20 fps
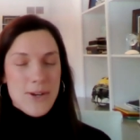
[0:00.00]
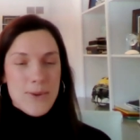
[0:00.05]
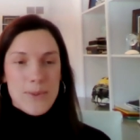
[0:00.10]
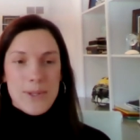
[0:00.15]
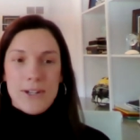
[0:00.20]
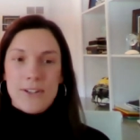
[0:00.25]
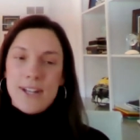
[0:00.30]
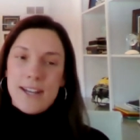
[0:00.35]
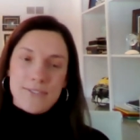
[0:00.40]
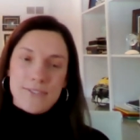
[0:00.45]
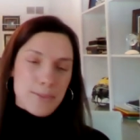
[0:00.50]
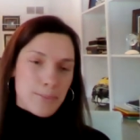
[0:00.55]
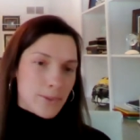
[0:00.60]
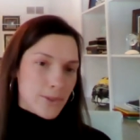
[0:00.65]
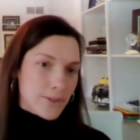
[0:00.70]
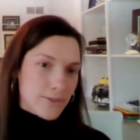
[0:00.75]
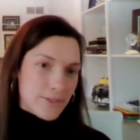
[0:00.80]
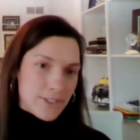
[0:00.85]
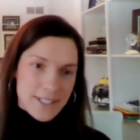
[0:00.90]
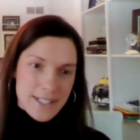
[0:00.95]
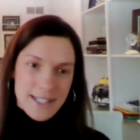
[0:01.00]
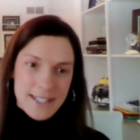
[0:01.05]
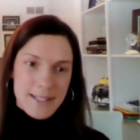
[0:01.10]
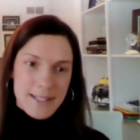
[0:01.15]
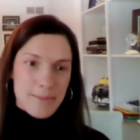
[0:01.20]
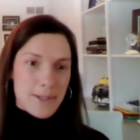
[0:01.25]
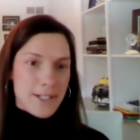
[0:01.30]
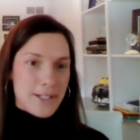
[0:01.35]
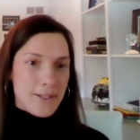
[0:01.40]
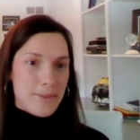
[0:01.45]
we don't have to prove it to
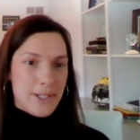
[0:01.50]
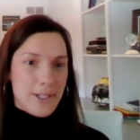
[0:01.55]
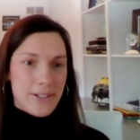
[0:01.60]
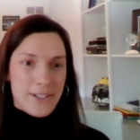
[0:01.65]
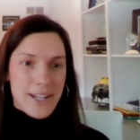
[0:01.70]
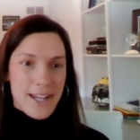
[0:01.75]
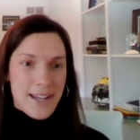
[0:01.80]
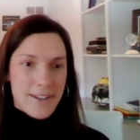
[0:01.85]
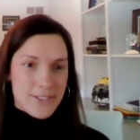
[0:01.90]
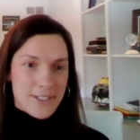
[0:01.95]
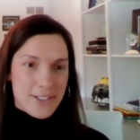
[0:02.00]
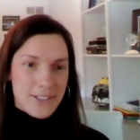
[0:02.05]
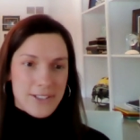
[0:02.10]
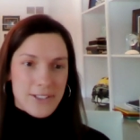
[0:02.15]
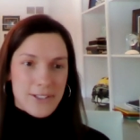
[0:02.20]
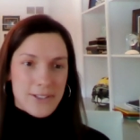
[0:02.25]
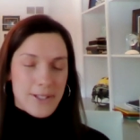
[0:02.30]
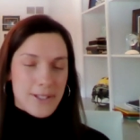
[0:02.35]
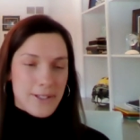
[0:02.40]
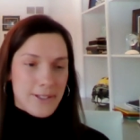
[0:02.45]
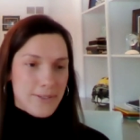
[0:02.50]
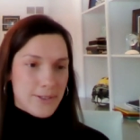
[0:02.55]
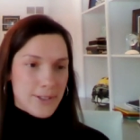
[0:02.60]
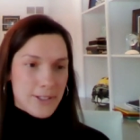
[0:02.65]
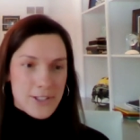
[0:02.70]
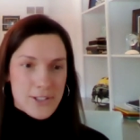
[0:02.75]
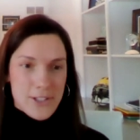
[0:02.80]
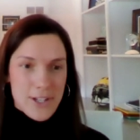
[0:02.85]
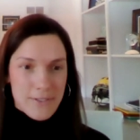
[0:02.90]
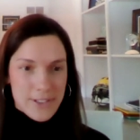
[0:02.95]
anybody we don't have to you know like
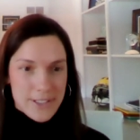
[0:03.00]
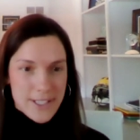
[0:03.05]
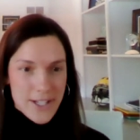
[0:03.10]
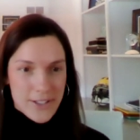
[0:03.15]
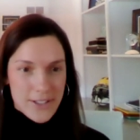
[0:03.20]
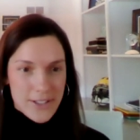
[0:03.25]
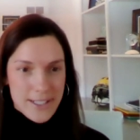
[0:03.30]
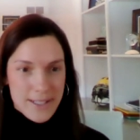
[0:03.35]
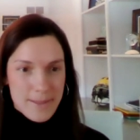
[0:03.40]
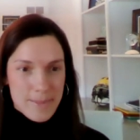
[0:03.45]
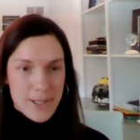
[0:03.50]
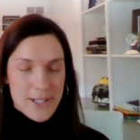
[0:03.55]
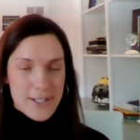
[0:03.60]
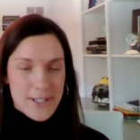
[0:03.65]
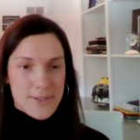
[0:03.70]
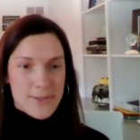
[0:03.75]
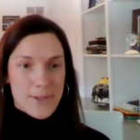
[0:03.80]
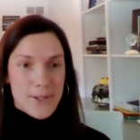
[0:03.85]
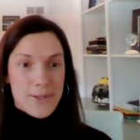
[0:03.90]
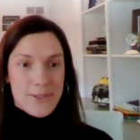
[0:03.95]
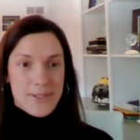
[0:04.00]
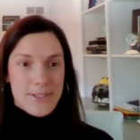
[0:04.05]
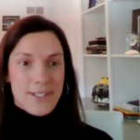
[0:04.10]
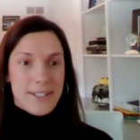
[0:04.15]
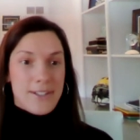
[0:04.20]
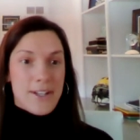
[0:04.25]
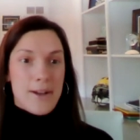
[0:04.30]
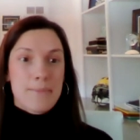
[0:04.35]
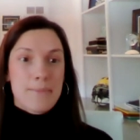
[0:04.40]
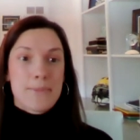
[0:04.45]
really shove it down anybody's throats
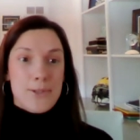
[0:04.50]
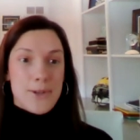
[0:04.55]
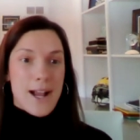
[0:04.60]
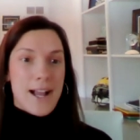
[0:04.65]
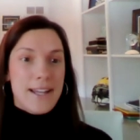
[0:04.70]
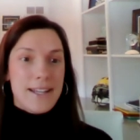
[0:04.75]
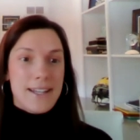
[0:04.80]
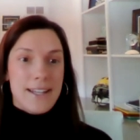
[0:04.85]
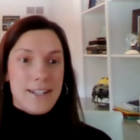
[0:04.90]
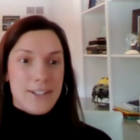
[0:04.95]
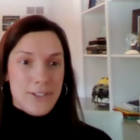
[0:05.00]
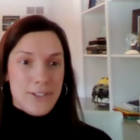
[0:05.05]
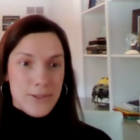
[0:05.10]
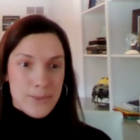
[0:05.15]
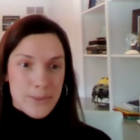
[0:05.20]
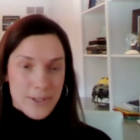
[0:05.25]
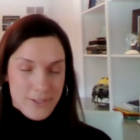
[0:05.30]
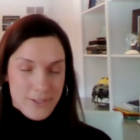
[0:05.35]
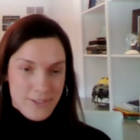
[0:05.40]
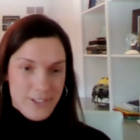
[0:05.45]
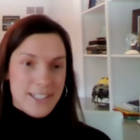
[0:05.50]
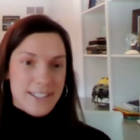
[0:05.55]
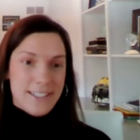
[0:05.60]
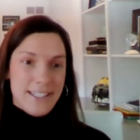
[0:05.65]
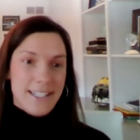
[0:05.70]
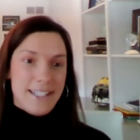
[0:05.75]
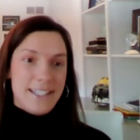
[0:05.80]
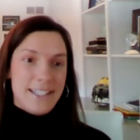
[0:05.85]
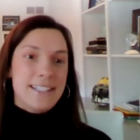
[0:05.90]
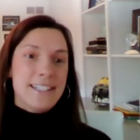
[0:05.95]
like come try it and you will feel
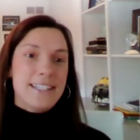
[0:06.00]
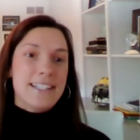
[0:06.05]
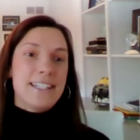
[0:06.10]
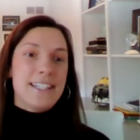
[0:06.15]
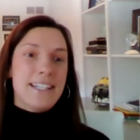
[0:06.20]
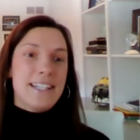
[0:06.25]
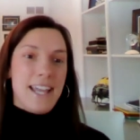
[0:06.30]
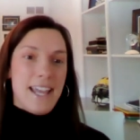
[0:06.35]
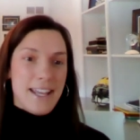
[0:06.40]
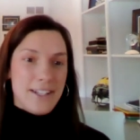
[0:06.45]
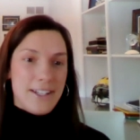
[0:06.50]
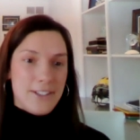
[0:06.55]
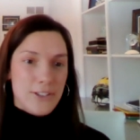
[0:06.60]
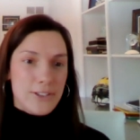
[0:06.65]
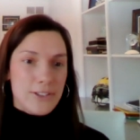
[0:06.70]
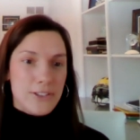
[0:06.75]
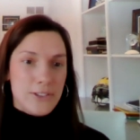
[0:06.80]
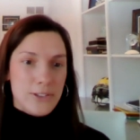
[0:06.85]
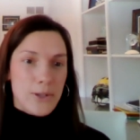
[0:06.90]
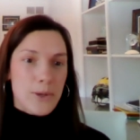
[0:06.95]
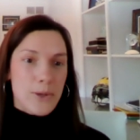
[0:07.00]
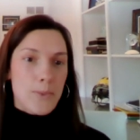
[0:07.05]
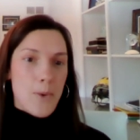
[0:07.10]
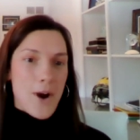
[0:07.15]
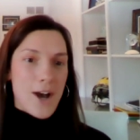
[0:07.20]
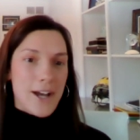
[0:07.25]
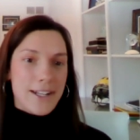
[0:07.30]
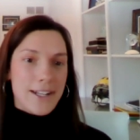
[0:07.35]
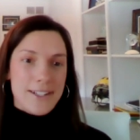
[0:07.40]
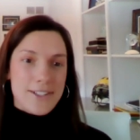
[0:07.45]
it yeah. and you you'll
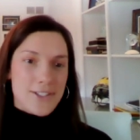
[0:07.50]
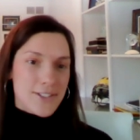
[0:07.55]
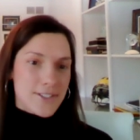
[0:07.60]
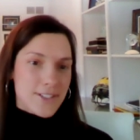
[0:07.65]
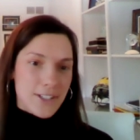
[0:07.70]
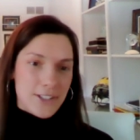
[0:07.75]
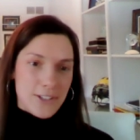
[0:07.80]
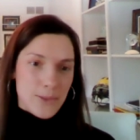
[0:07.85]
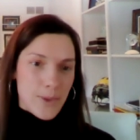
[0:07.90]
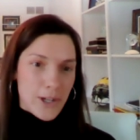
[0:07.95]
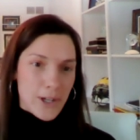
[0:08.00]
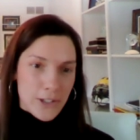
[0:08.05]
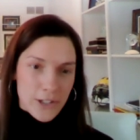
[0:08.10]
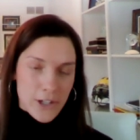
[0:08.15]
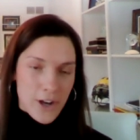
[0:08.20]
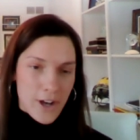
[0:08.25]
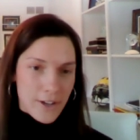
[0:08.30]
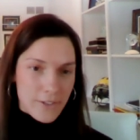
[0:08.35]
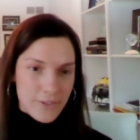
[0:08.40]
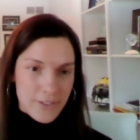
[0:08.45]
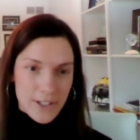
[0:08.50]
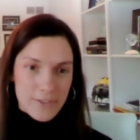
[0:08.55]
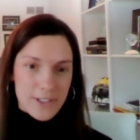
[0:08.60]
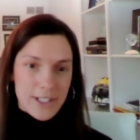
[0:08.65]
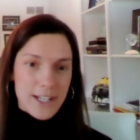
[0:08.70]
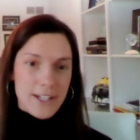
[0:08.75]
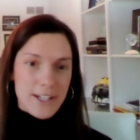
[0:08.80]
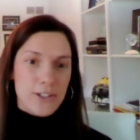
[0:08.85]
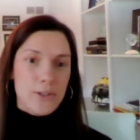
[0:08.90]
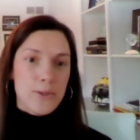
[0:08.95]
want it just like you want your coffee every
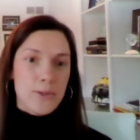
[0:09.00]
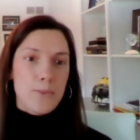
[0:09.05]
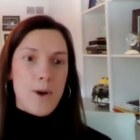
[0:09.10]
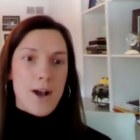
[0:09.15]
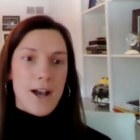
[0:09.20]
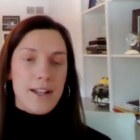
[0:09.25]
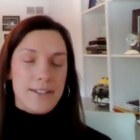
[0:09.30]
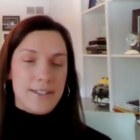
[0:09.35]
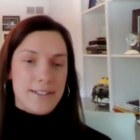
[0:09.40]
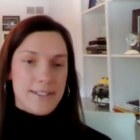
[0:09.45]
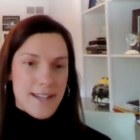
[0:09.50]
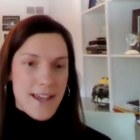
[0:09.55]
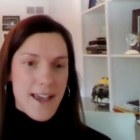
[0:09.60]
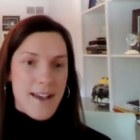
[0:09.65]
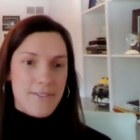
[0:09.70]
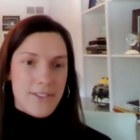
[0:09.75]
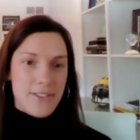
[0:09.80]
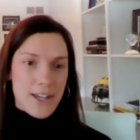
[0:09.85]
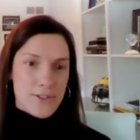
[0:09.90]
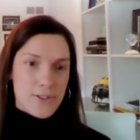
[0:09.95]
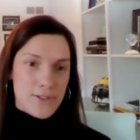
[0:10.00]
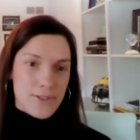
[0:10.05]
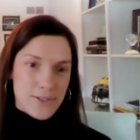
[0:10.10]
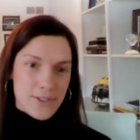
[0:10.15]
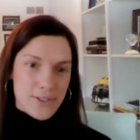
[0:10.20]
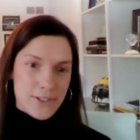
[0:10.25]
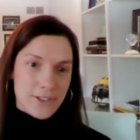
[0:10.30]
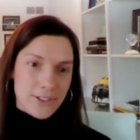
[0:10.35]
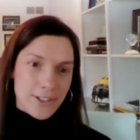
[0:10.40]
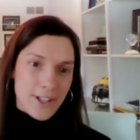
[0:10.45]
day you'll want to have that juice
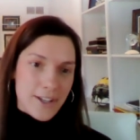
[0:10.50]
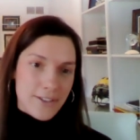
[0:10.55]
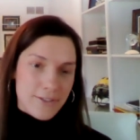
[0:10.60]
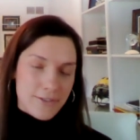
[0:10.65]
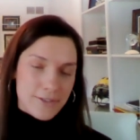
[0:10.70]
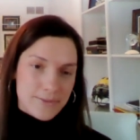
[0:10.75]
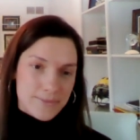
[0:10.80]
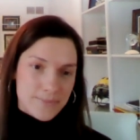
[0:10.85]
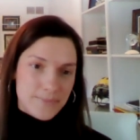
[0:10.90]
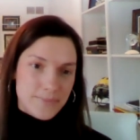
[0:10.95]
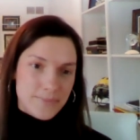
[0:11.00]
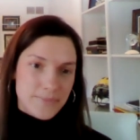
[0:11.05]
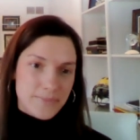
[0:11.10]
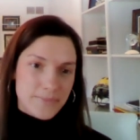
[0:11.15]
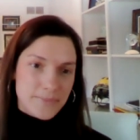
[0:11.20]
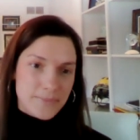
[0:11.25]
in your life yeah